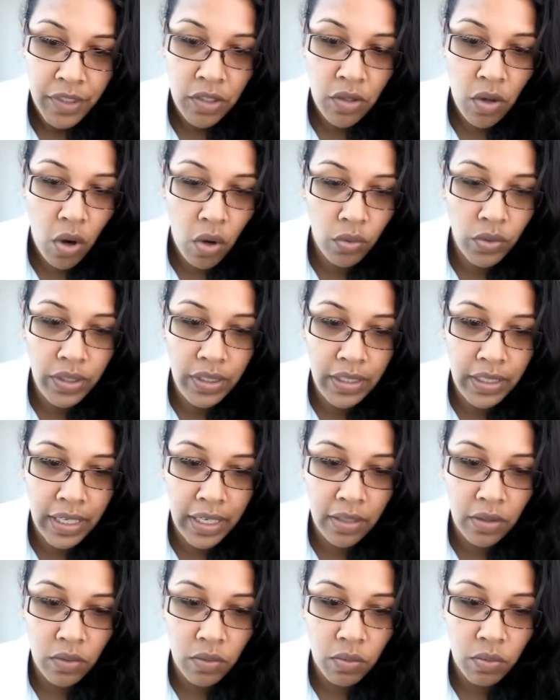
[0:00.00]
You only
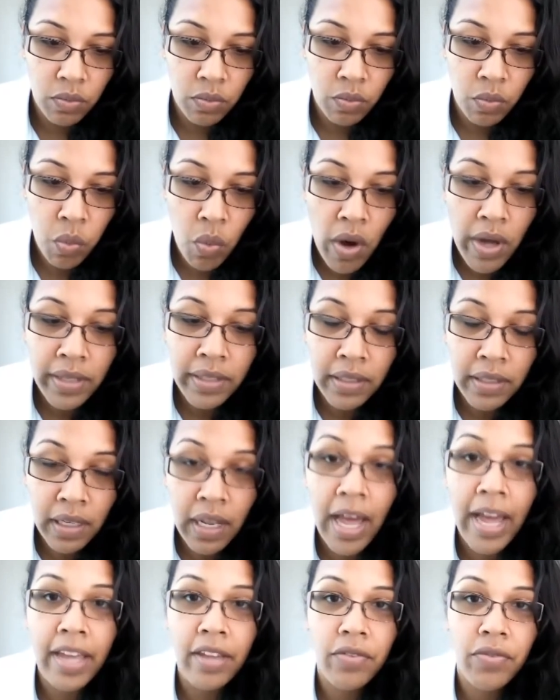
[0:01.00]
get one
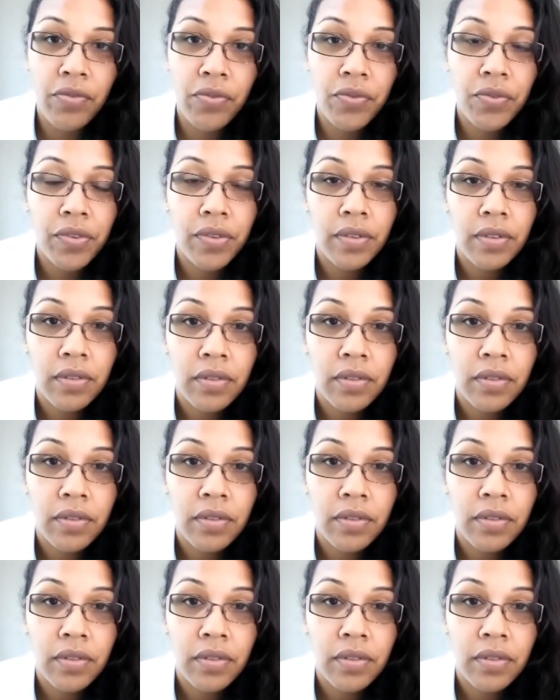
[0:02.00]
life.